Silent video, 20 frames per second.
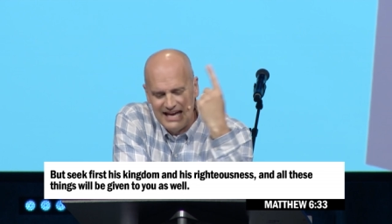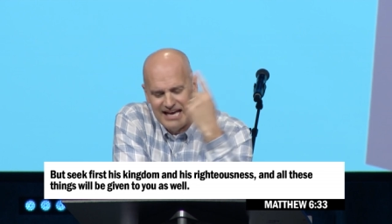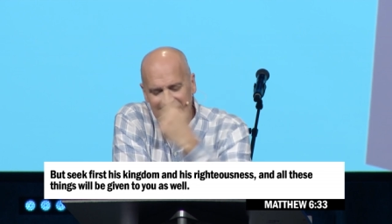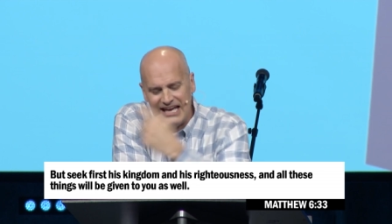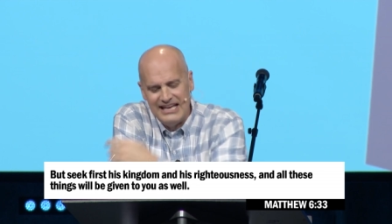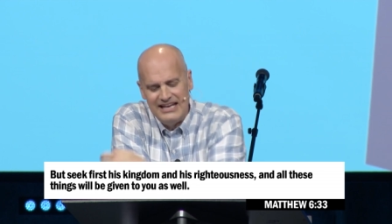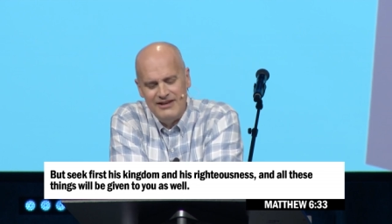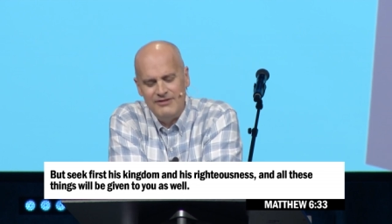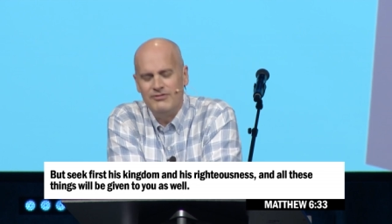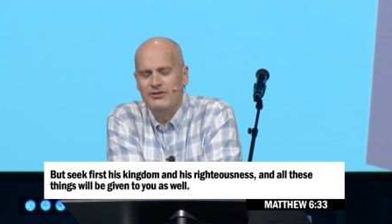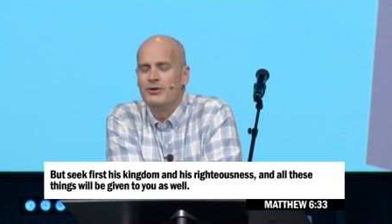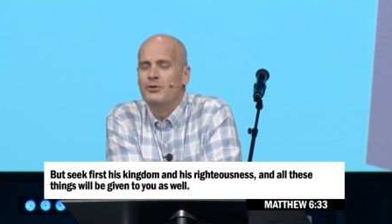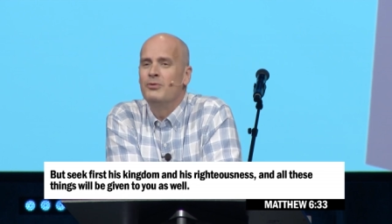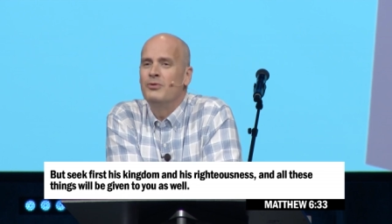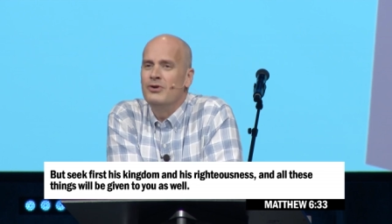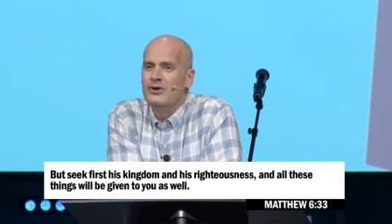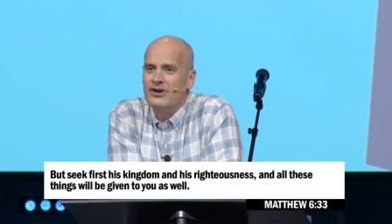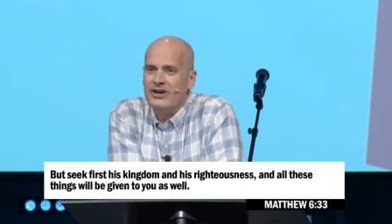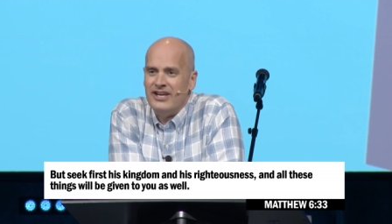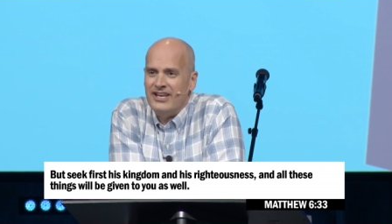And if you
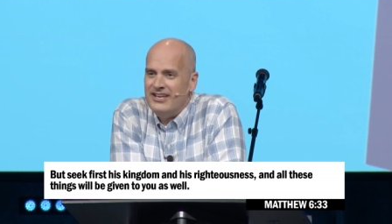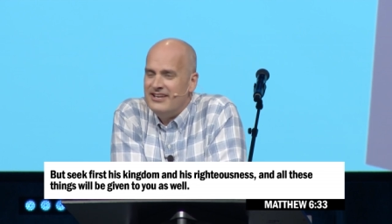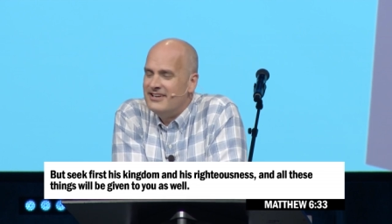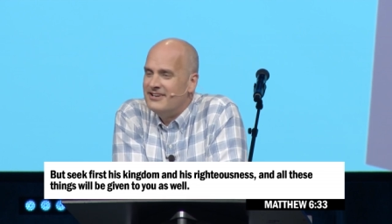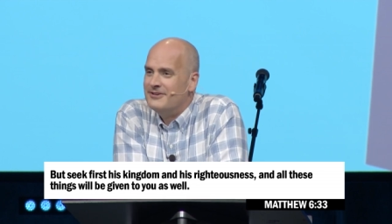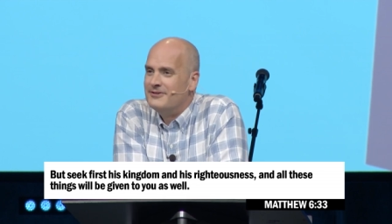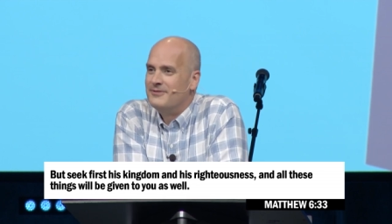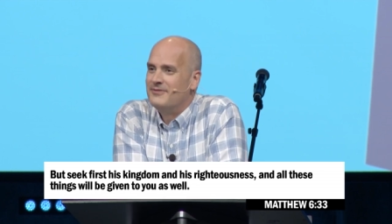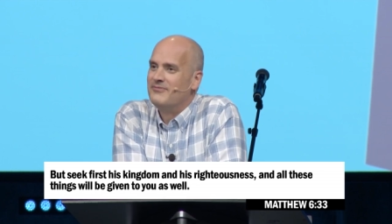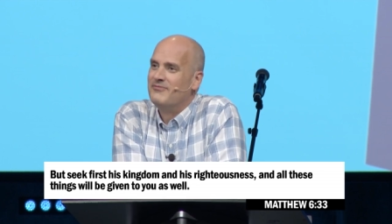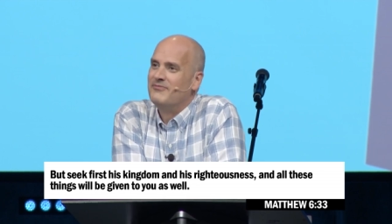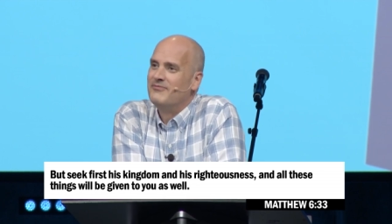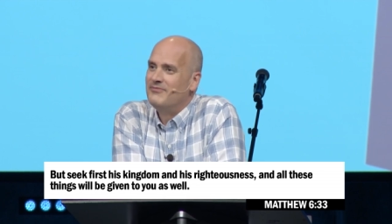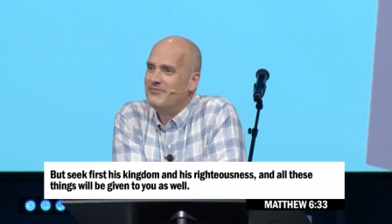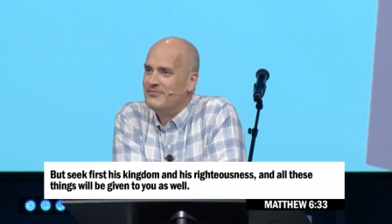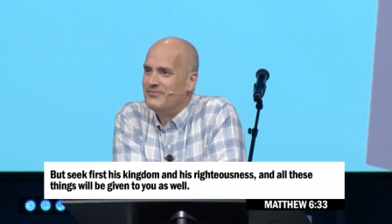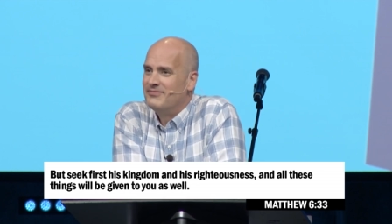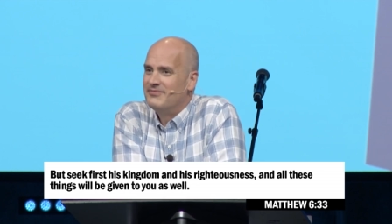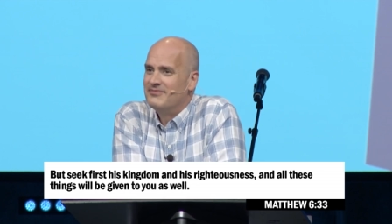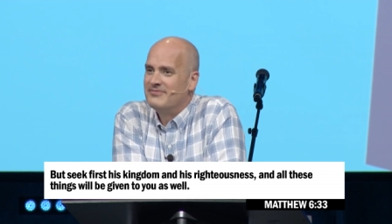would,
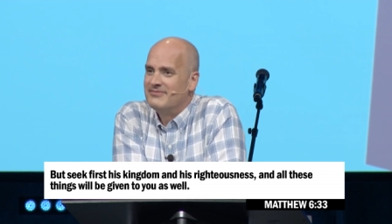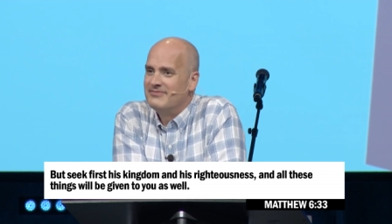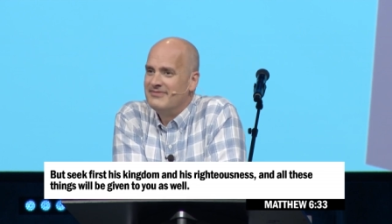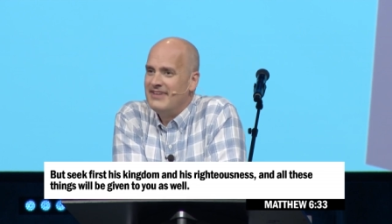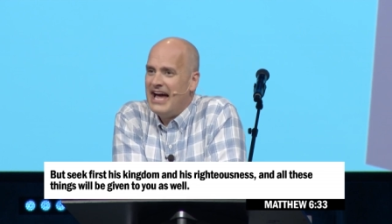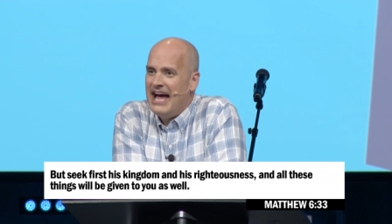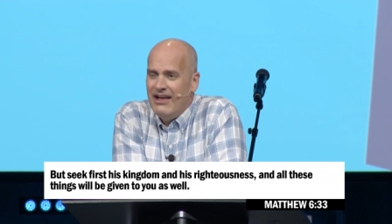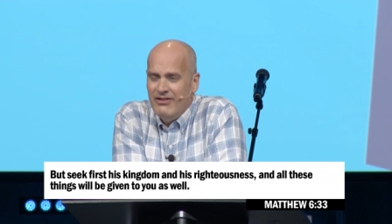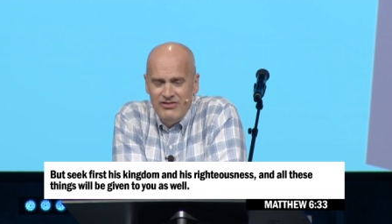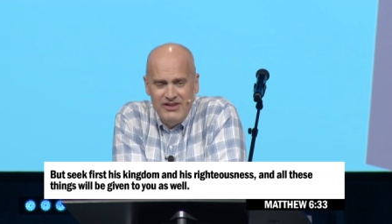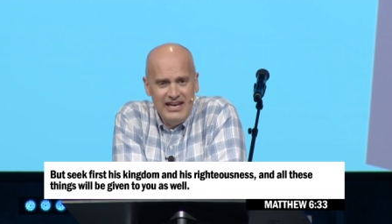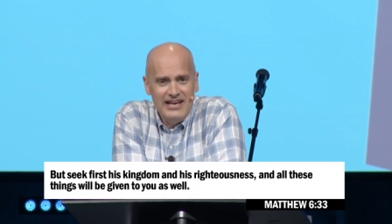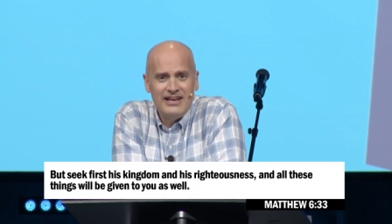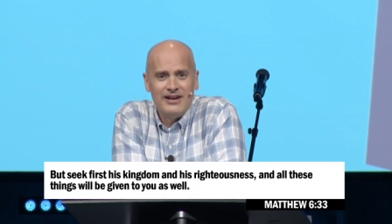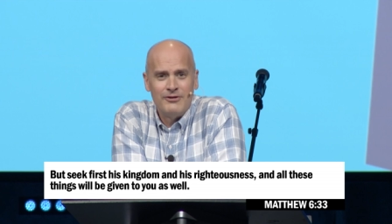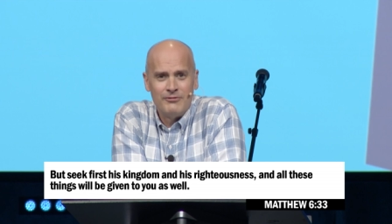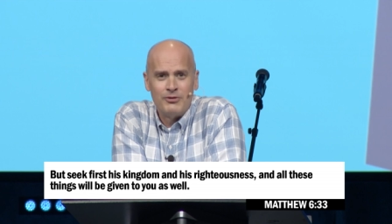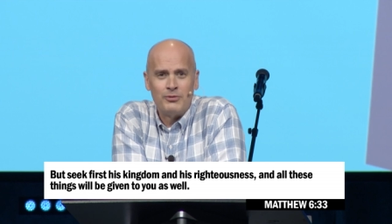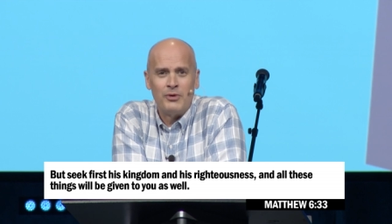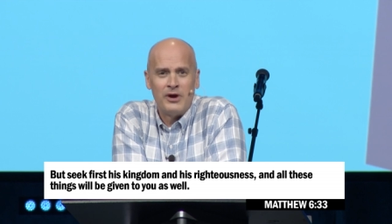I'll take
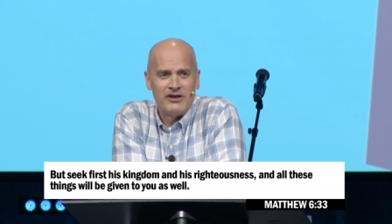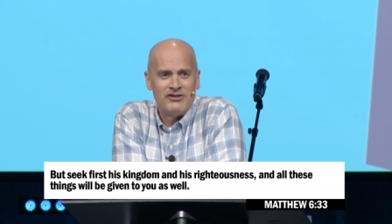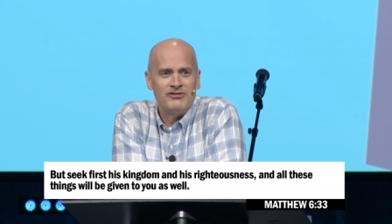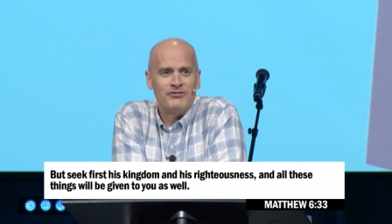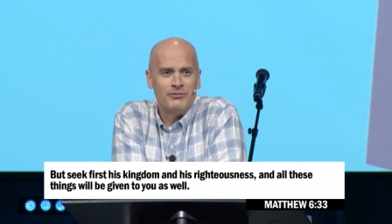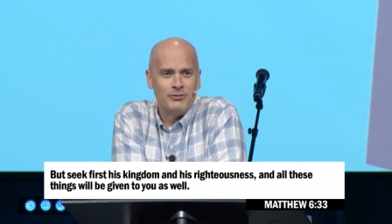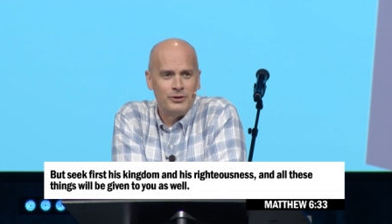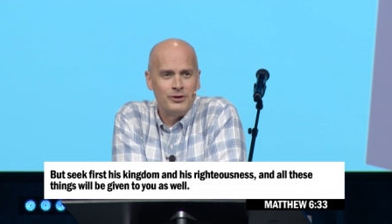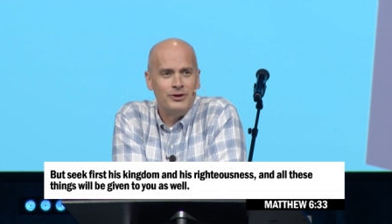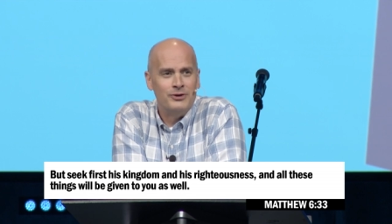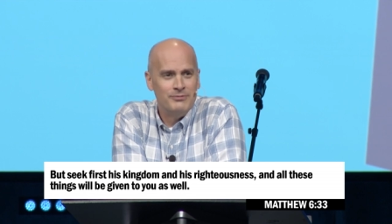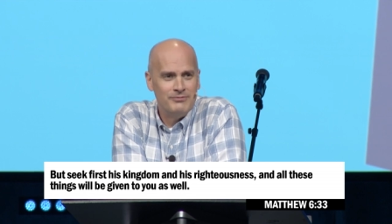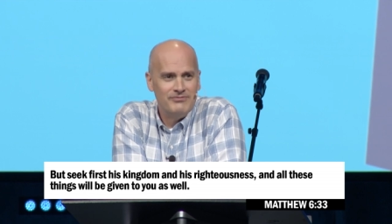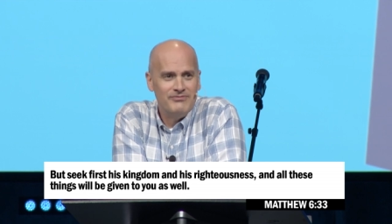care of the rest for you.